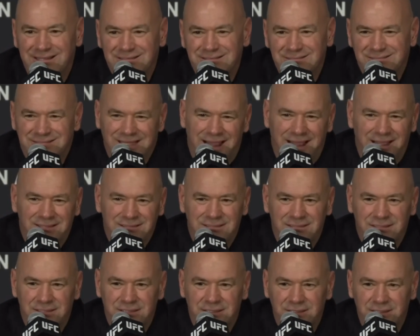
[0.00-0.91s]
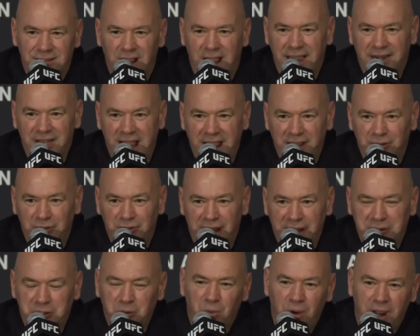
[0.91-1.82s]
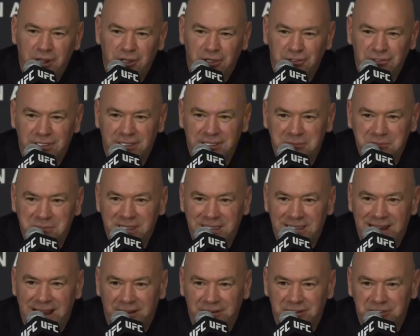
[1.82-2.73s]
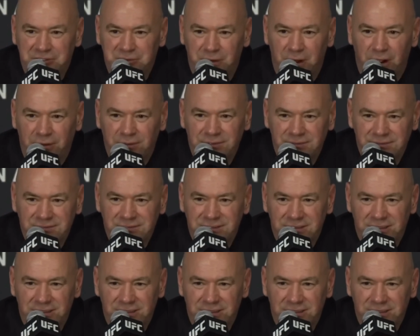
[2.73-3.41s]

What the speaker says: Yeah. No, I don't like the way you're leading me down this road.